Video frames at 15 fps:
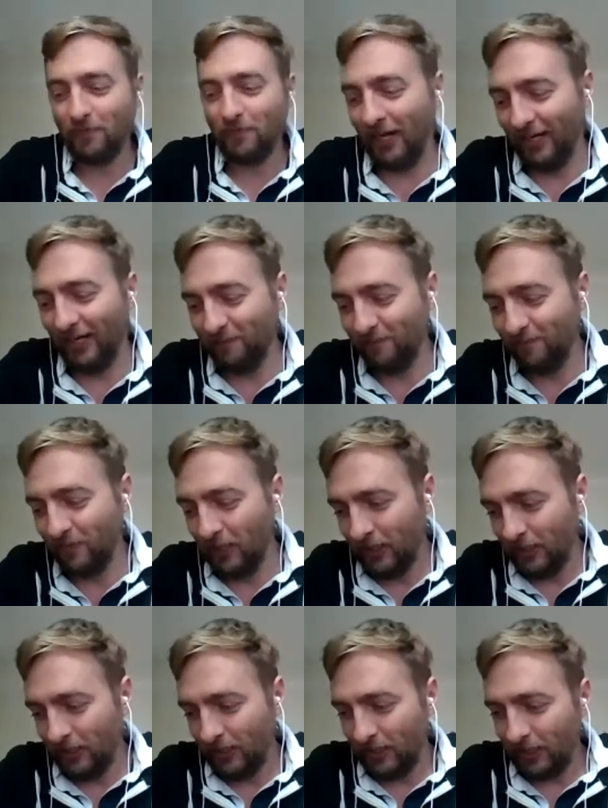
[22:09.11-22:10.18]
Um,
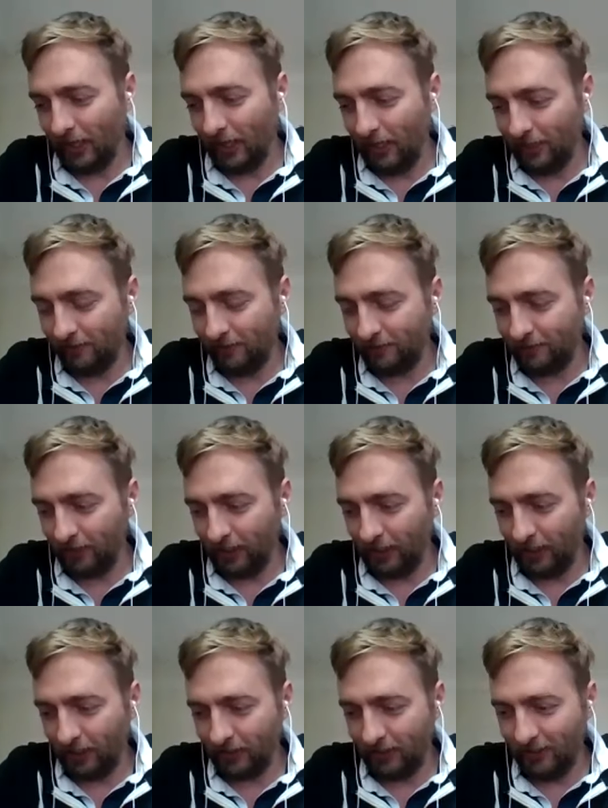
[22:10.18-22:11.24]
and,
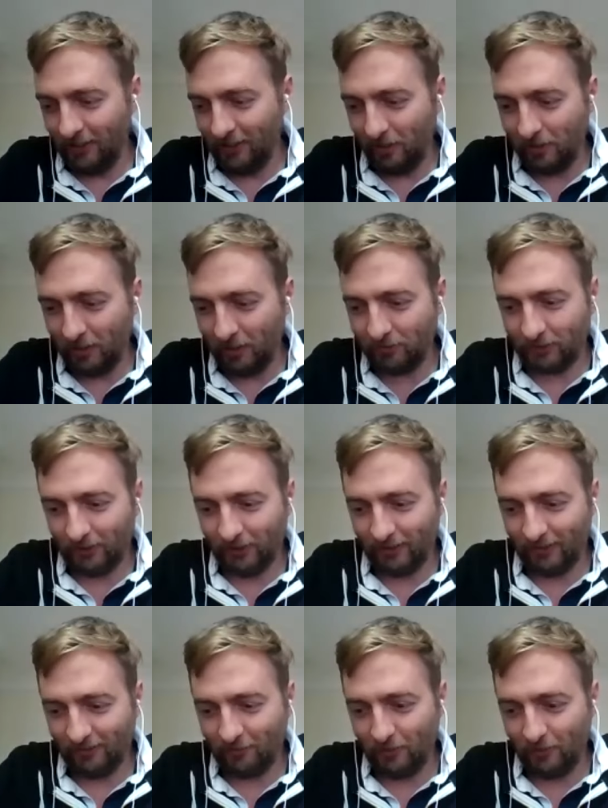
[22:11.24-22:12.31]
uh, you know, I
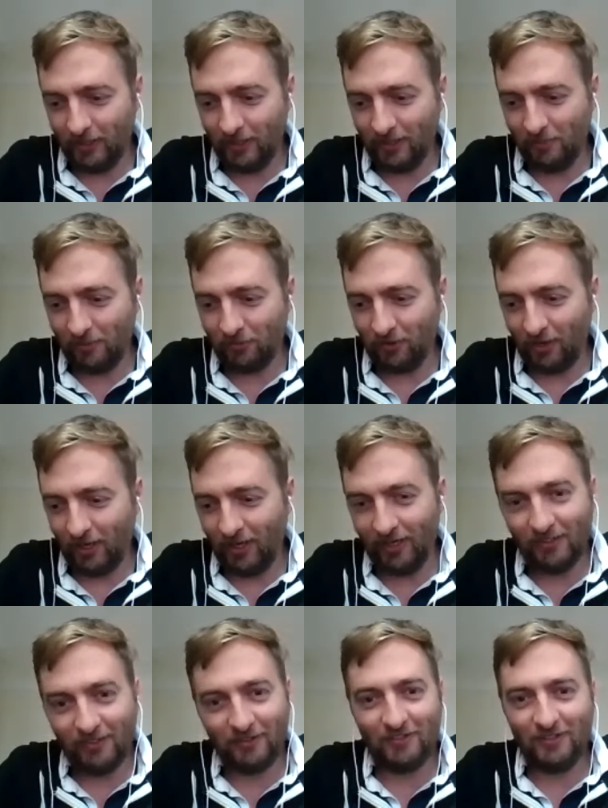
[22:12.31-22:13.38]
basically tweeted at them and say,
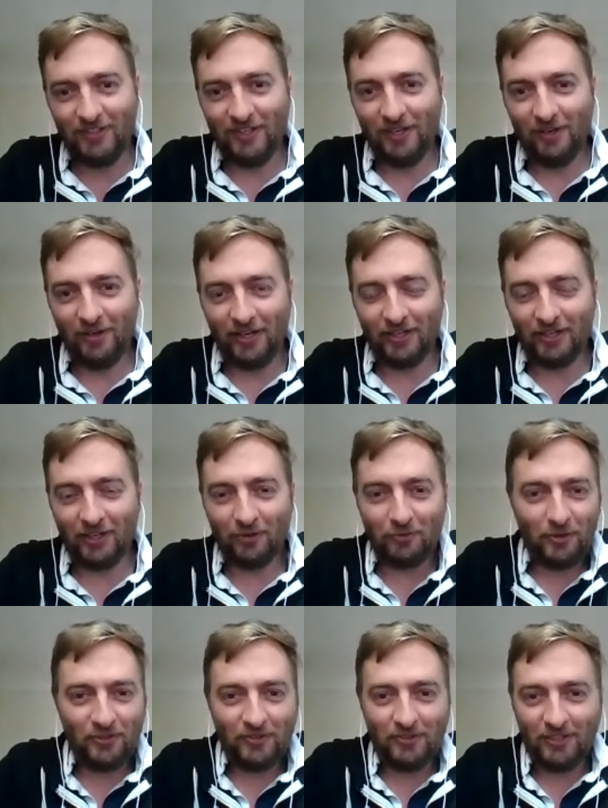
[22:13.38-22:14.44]
hey, you know, hey guys, what
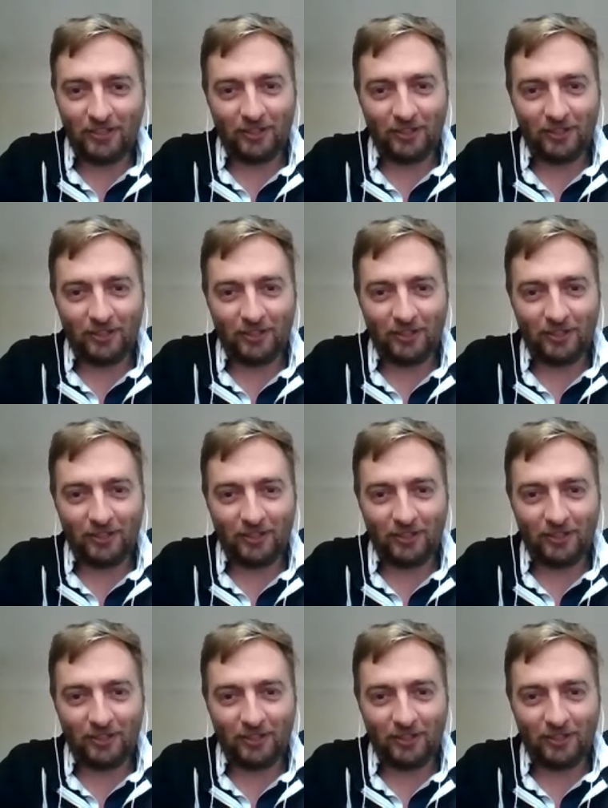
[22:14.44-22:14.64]
do you think?